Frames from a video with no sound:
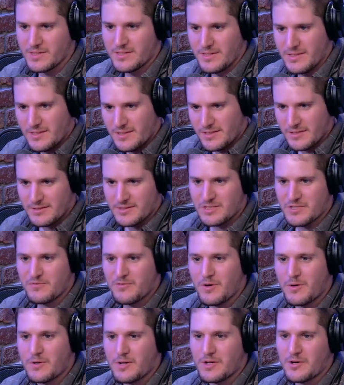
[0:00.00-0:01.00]
Well, it's it, let's it
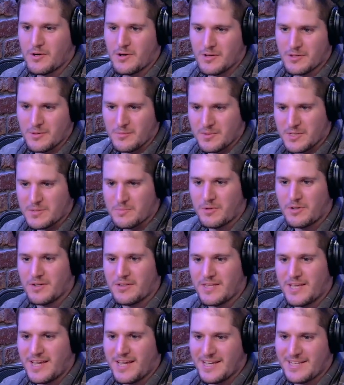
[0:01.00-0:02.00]
vote is, on all of them. Let's put
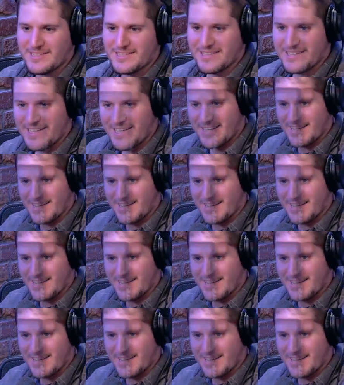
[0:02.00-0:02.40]
in the hands of the